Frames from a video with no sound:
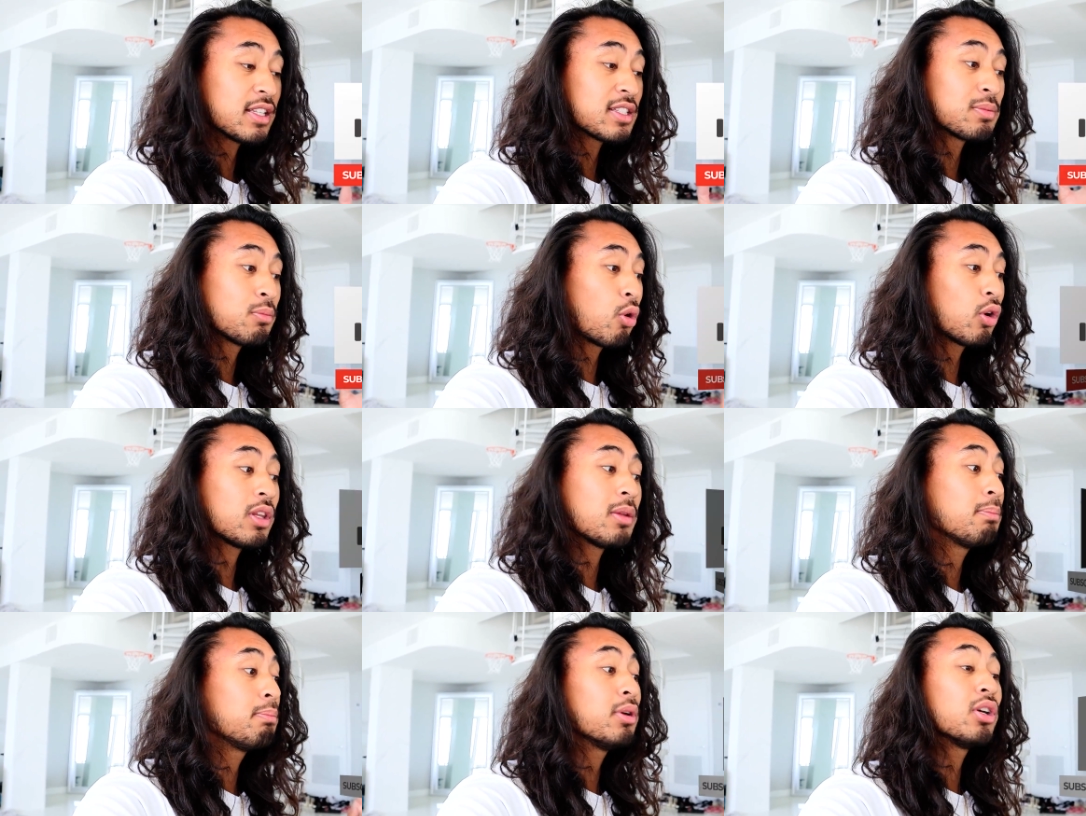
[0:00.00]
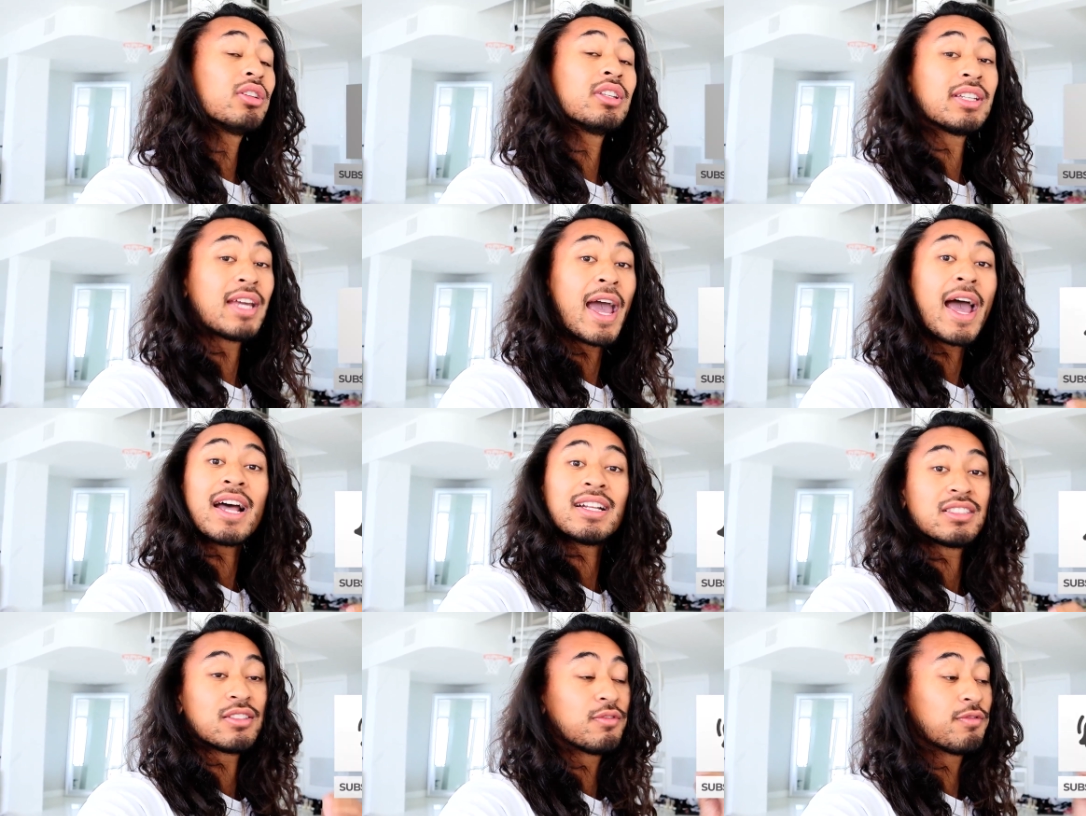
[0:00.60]
It's more than building
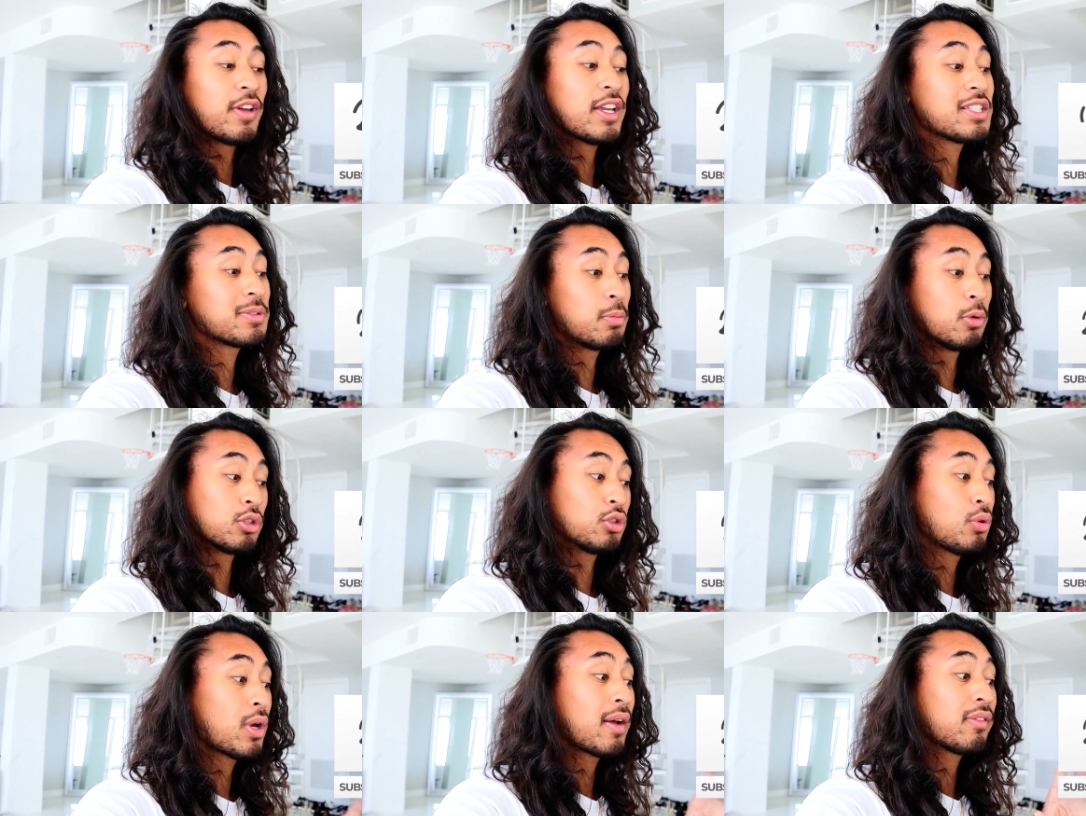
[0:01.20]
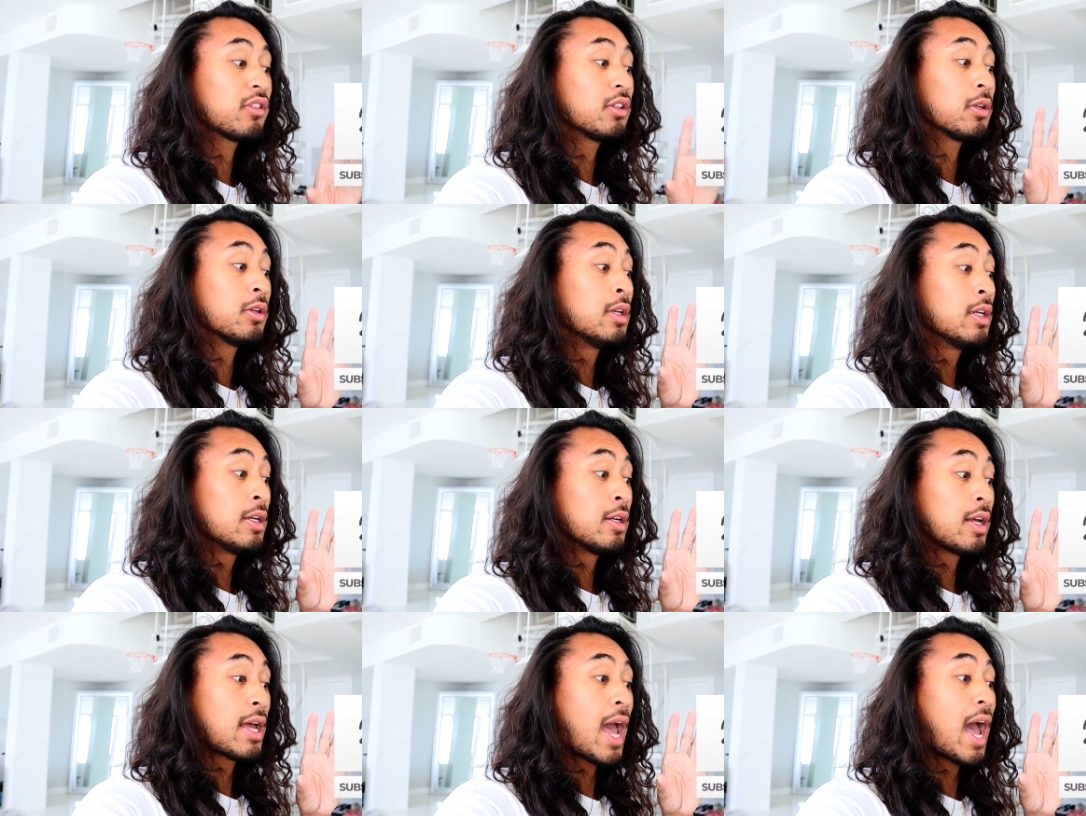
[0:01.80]
ads on Facebook. You have to
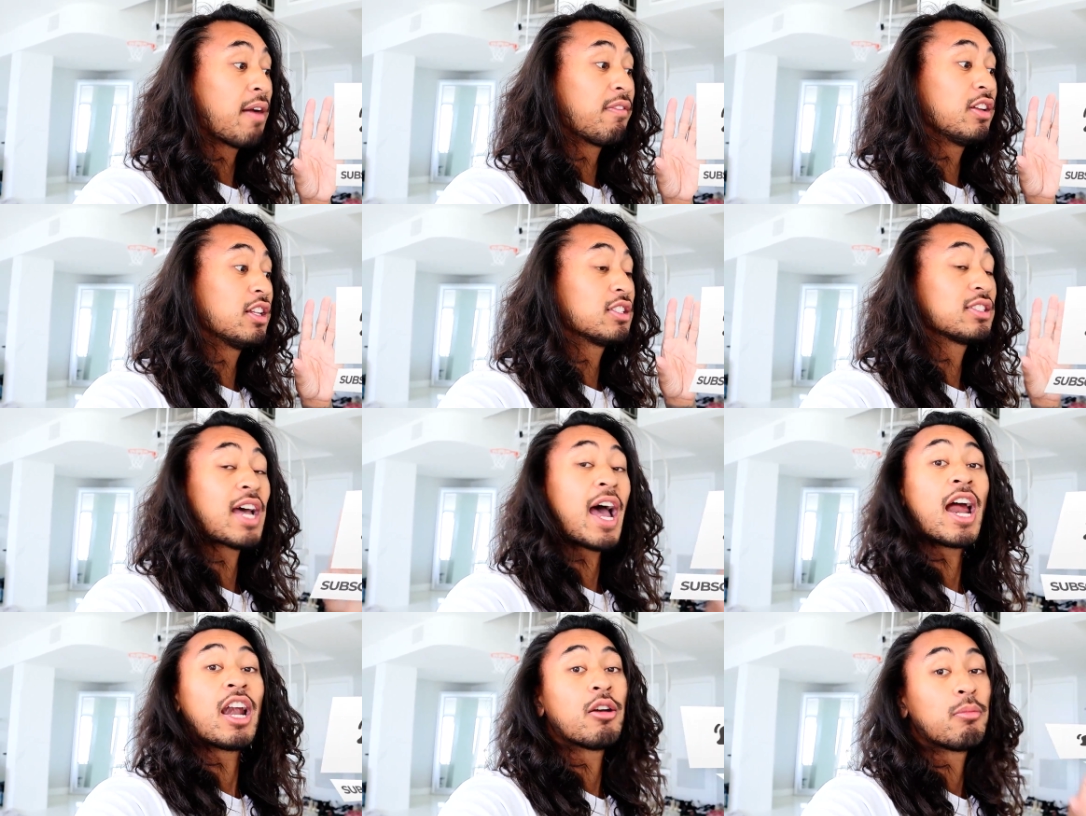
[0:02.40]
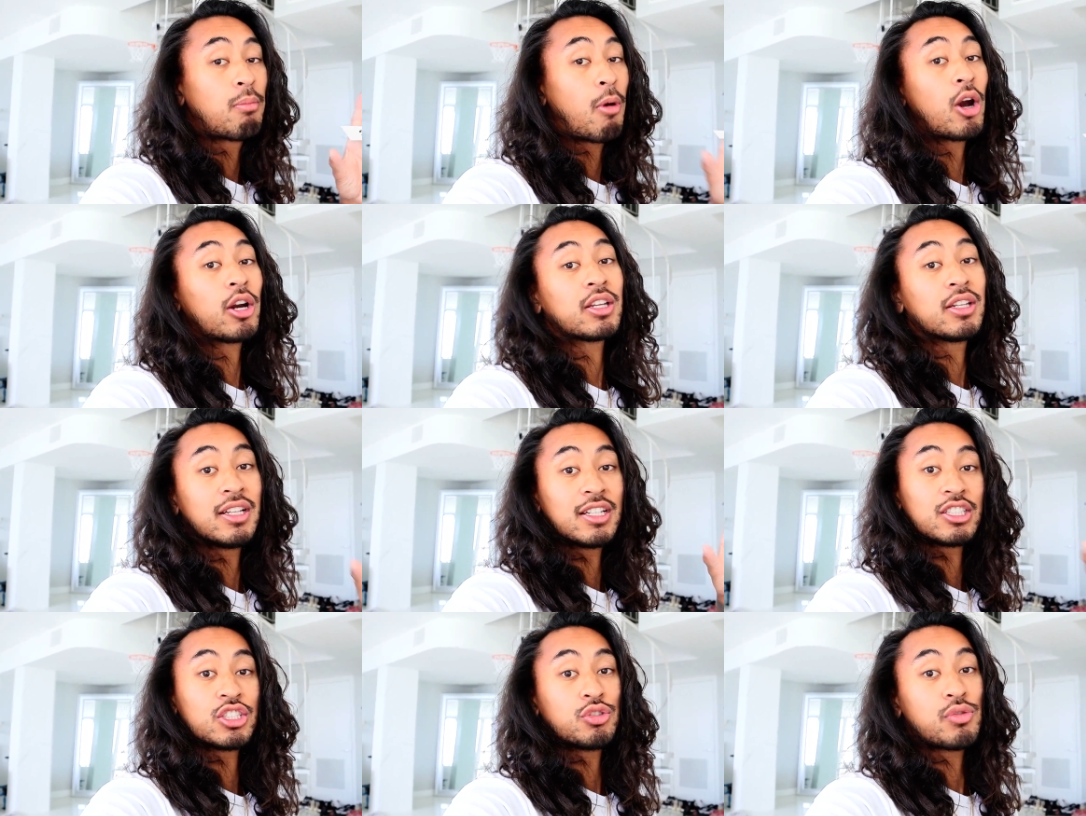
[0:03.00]
have an entire
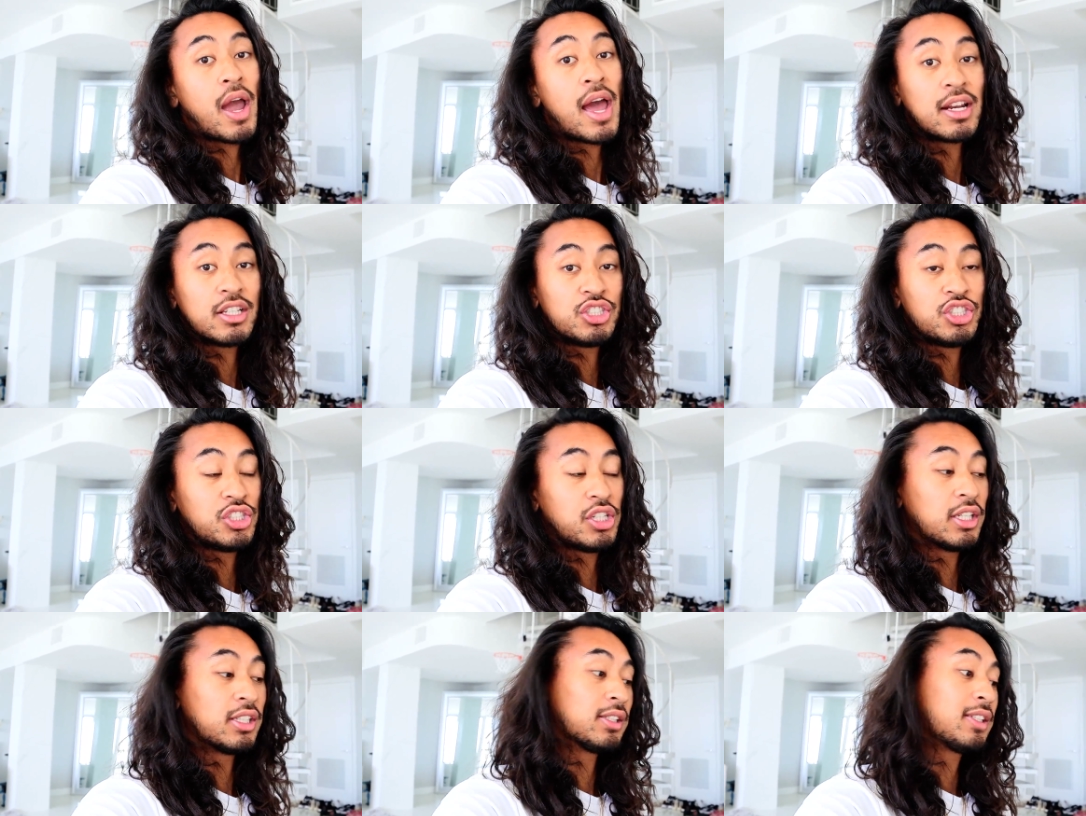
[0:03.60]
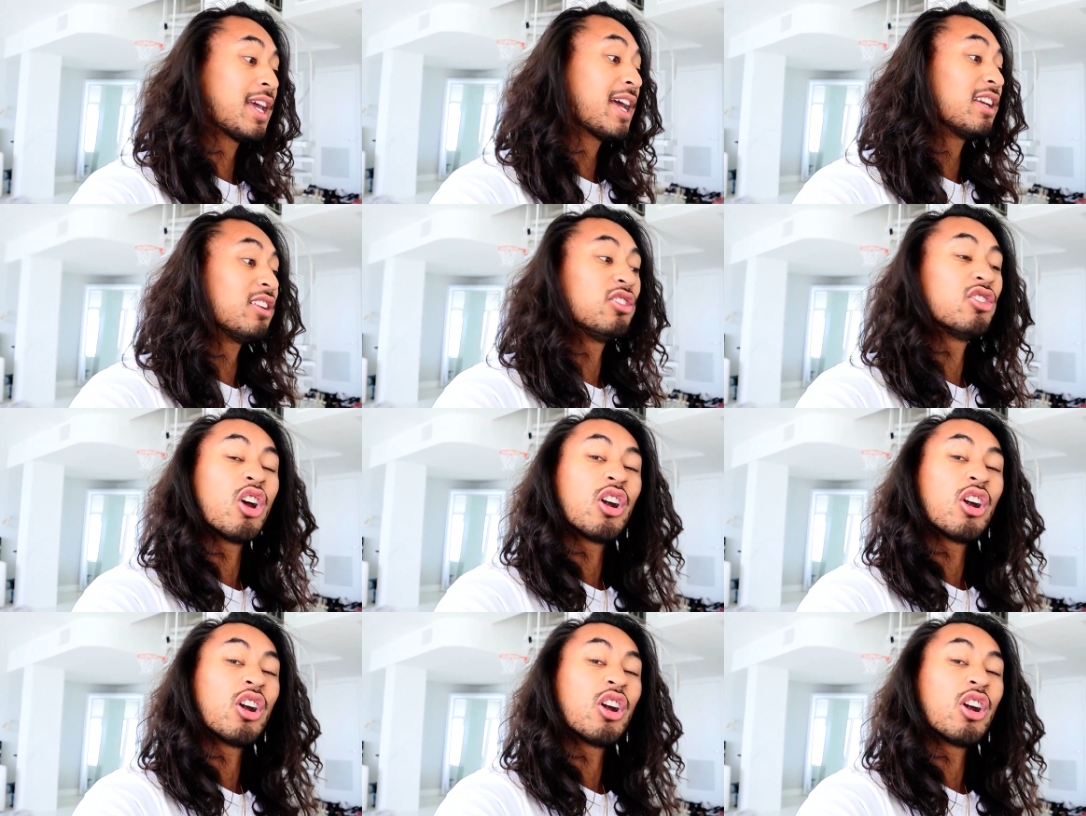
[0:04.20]
marketing strategy and get